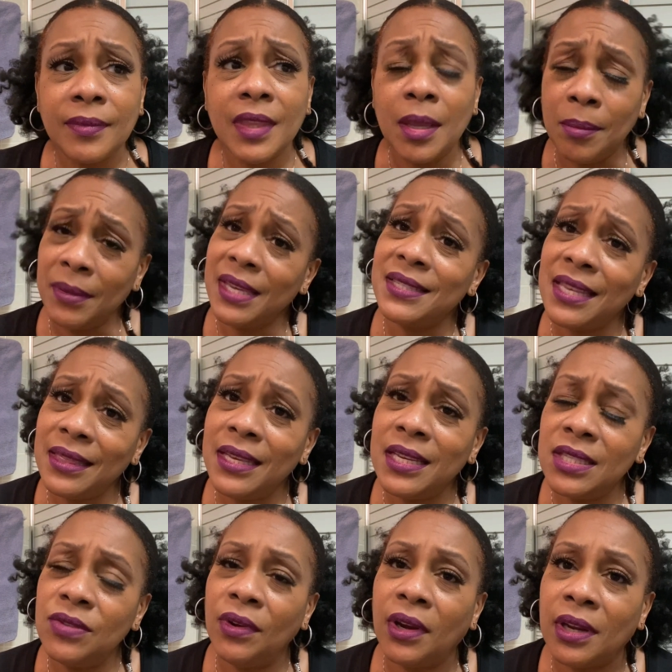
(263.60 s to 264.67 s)
because I think it's
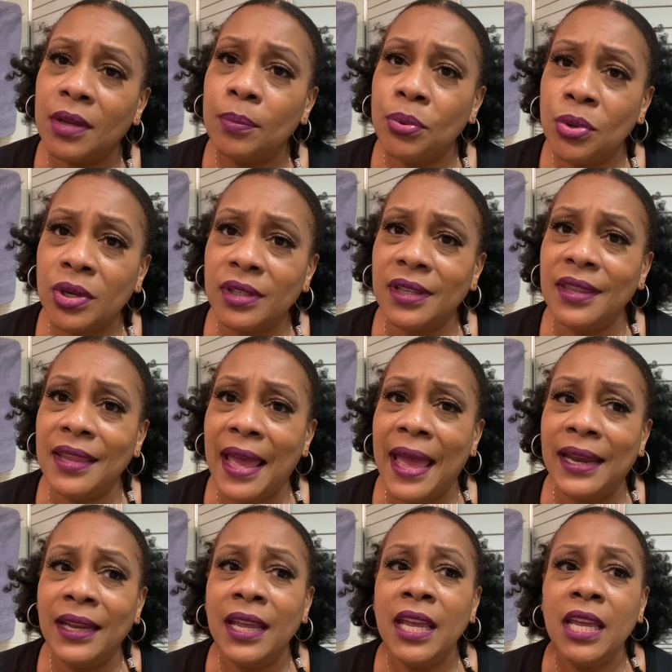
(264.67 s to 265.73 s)
very important that
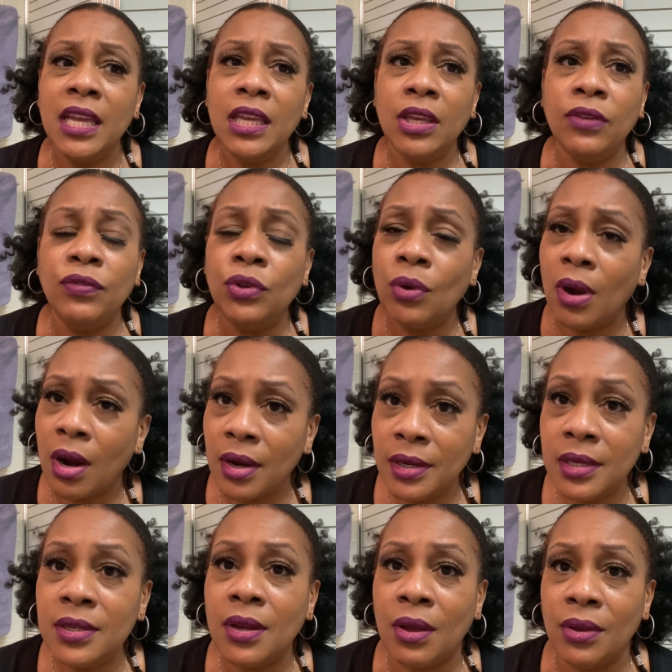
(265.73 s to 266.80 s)
if you are an
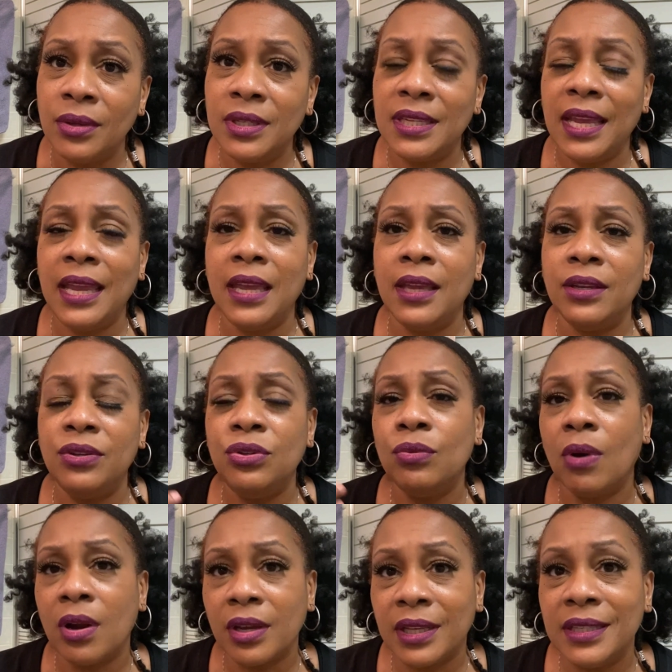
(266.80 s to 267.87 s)
adult and you are
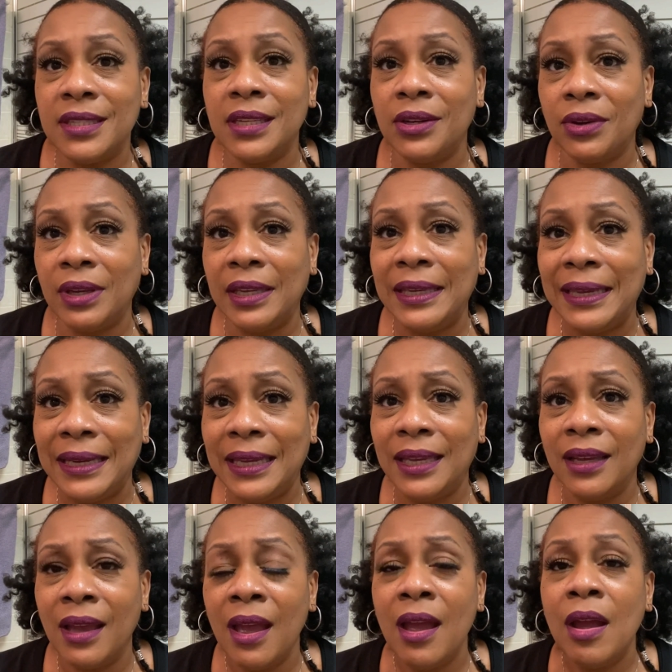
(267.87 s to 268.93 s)
considering getting
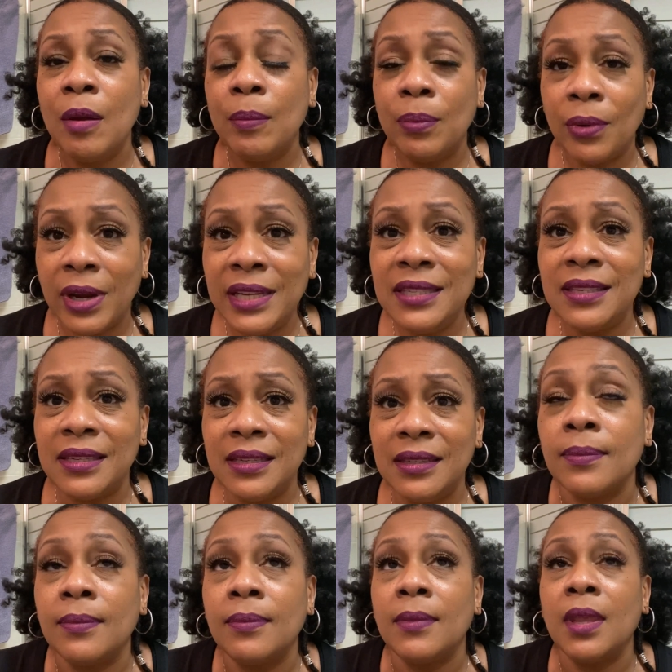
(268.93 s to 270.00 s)
braces,
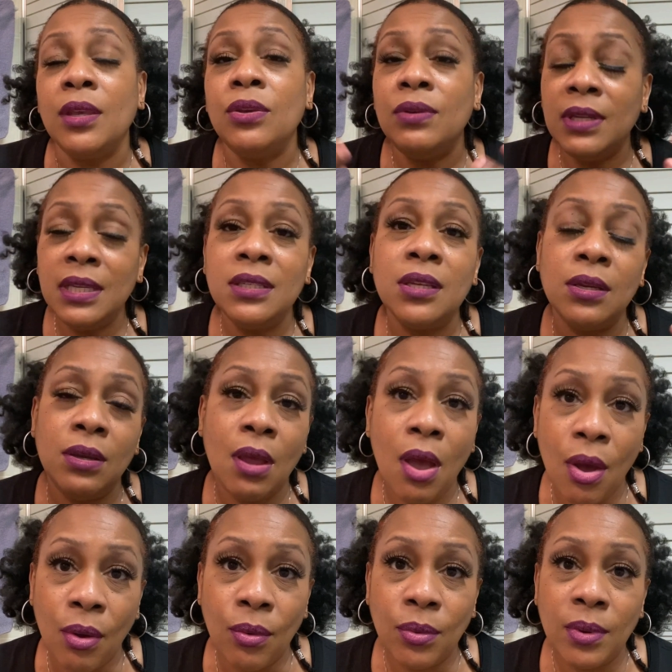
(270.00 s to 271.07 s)
you need to
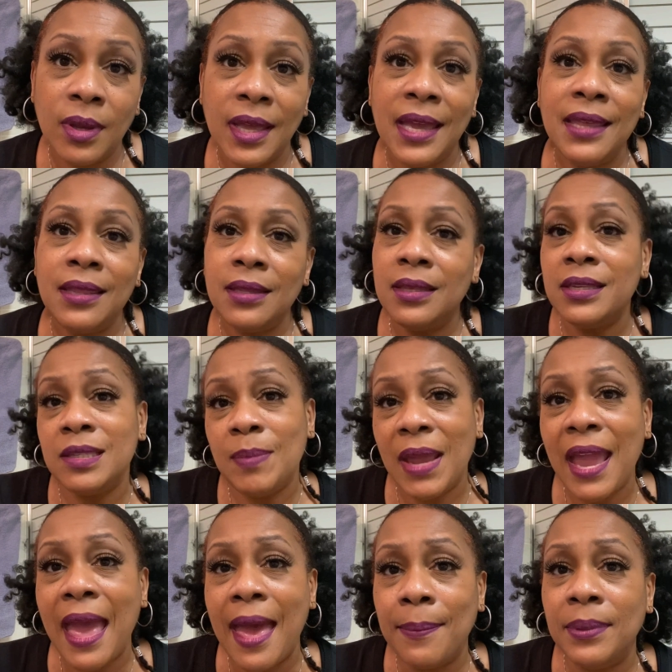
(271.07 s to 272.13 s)
know that this may
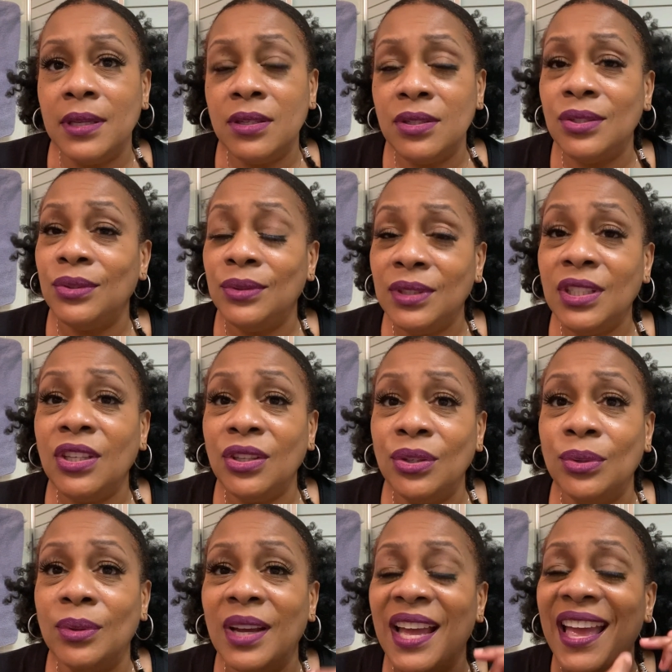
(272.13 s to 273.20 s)
happen to you
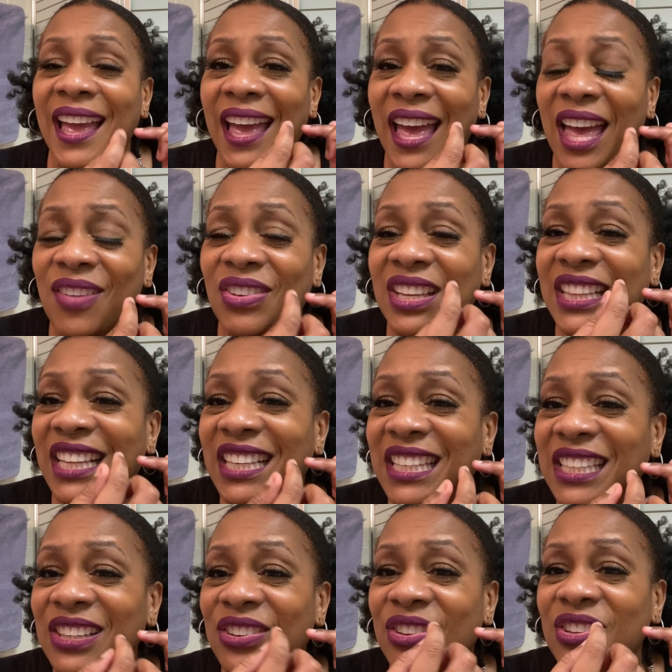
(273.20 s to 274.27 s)
having the
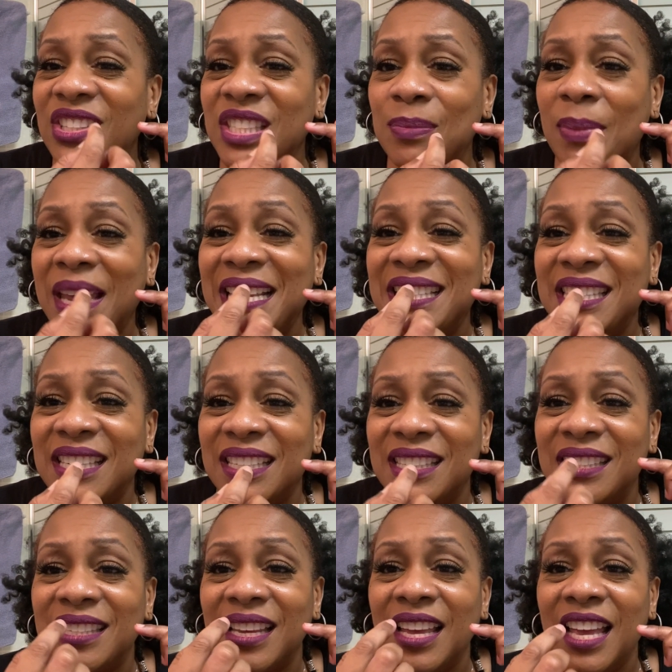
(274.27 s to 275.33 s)
little spaces
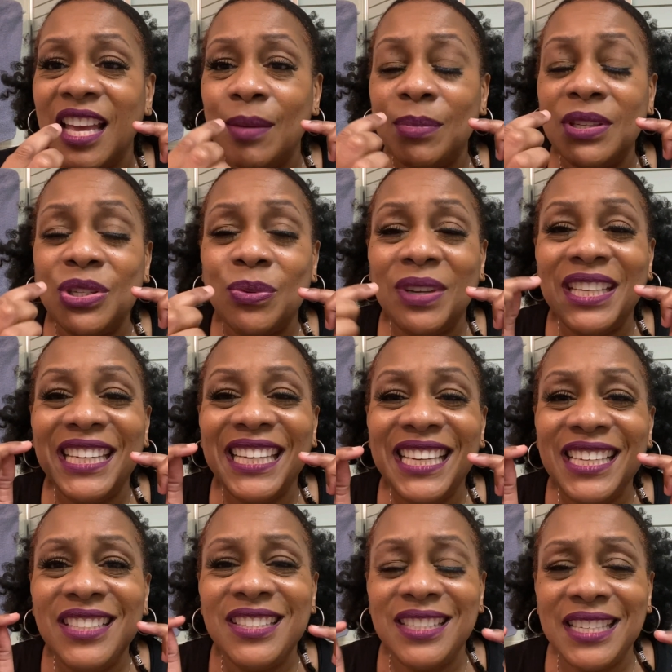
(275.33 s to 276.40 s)
between
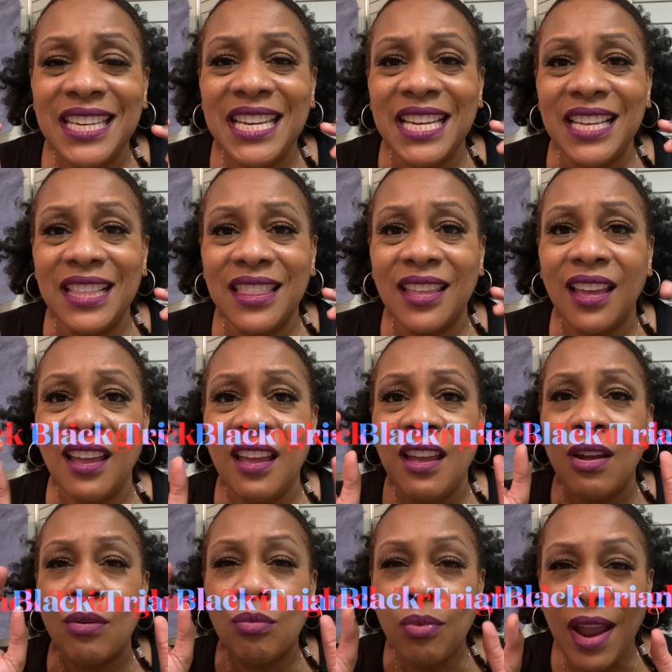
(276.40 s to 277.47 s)
each teeth
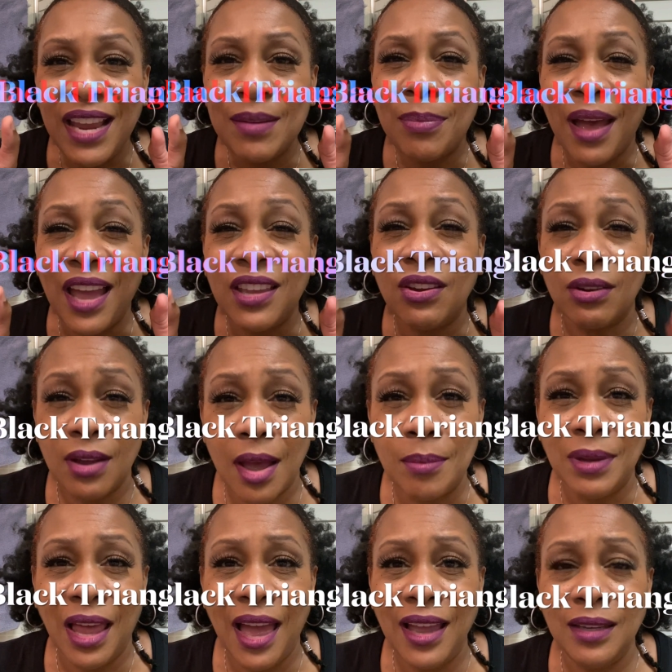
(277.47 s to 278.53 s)
right by your gum
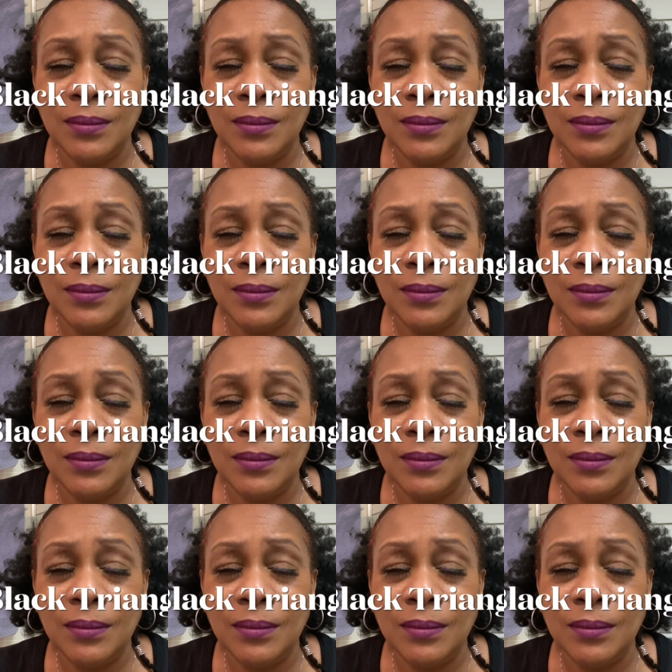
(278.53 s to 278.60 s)
line.